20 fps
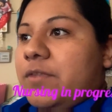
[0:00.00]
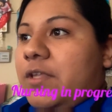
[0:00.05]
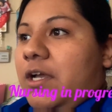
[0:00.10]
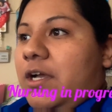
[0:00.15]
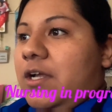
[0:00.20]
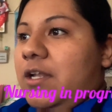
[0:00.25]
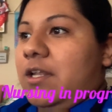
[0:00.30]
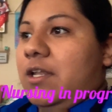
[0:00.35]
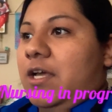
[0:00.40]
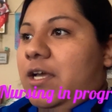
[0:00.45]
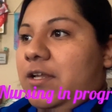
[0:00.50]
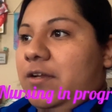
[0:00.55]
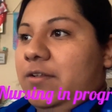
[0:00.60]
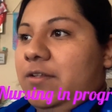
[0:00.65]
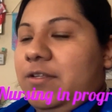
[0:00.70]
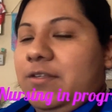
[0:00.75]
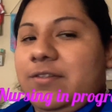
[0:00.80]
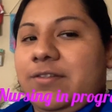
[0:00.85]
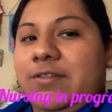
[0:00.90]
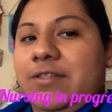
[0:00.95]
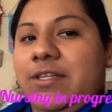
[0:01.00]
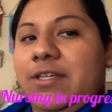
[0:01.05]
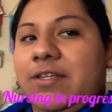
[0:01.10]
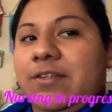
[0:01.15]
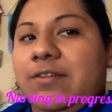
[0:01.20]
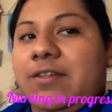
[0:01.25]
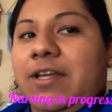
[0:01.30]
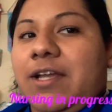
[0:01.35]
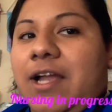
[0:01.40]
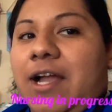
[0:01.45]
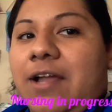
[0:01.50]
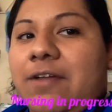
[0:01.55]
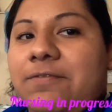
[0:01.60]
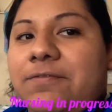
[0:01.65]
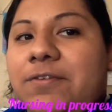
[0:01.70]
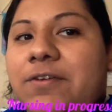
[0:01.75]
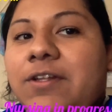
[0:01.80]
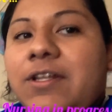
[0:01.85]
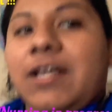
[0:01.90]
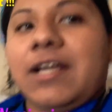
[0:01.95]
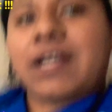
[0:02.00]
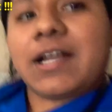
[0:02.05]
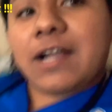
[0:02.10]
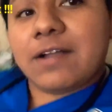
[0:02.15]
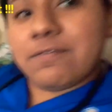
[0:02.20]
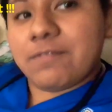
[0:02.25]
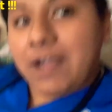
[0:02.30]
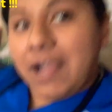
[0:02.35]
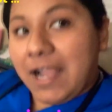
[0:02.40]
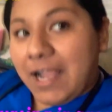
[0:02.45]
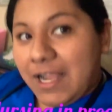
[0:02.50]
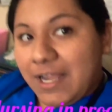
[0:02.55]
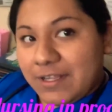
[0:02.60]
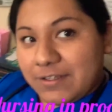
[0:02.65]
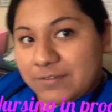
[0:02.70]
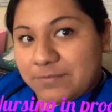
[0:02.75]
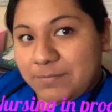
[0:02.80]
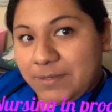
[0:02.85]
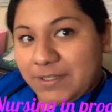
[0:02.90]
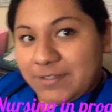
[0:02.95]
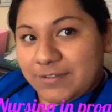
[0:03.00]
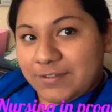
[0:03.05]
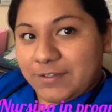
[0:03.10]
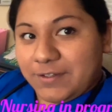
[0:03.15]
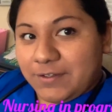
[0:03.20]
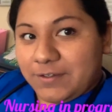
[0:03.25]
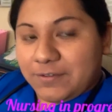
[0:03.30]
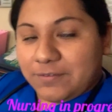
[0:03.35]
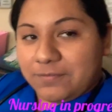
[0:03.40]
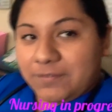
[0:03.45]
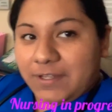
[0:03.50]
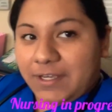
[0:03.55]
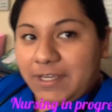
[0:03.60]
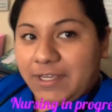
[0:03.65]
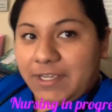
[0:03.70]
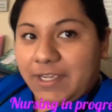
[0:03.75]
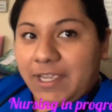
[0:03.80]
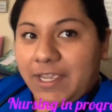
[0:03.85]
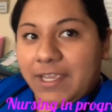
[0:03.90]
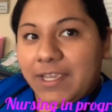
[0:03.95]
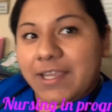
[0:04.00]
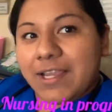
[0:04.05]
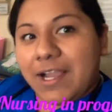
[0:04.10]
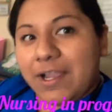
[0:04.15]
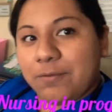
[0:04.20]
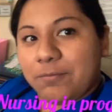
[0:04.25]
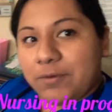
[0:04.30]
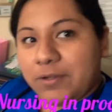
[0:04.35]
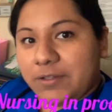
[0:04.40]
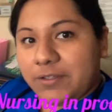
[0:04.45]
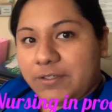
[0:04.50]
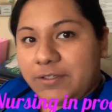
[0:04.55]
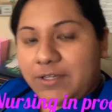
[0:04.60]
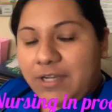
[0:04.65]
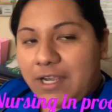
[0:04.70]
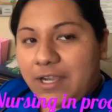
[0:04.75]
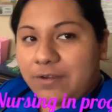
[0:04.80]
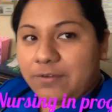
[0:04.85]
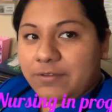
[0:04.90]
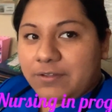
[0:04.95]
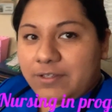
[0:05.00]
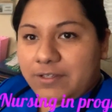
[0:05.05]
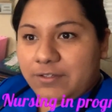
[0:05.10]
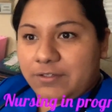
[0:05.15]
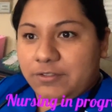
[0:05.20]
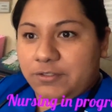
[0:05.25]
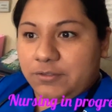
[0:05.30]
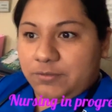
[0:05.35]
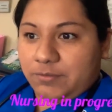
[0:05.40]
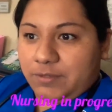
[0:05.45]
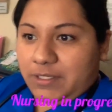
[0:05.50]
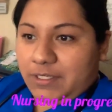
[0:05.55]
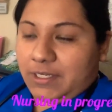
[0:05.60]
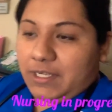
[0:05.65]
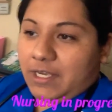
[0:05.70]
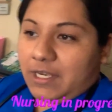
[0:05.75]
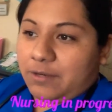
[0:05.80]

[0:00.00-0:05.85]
a lot of these things, like, I feel like I've asked myself, like, hey, I wonder how they're doing it.